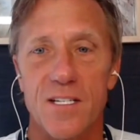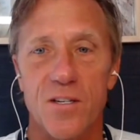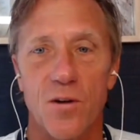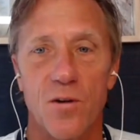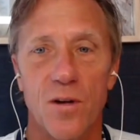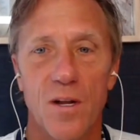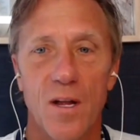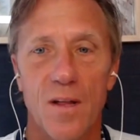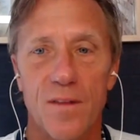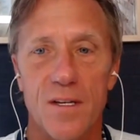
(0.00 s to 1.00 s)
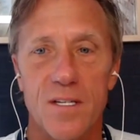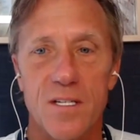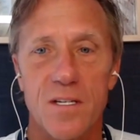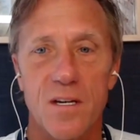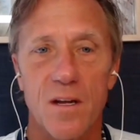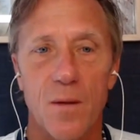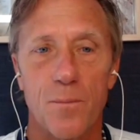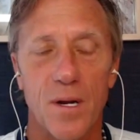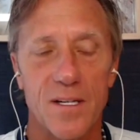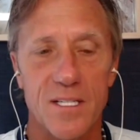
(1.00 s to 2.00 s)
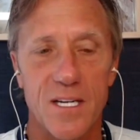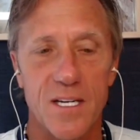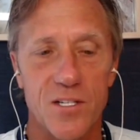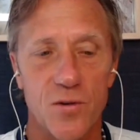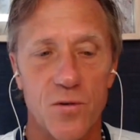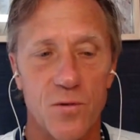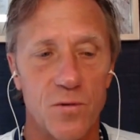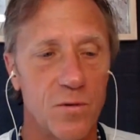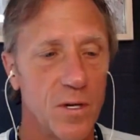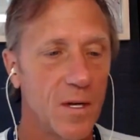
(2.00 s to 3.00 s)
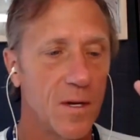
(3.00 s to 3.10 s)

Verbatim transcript: So this ability to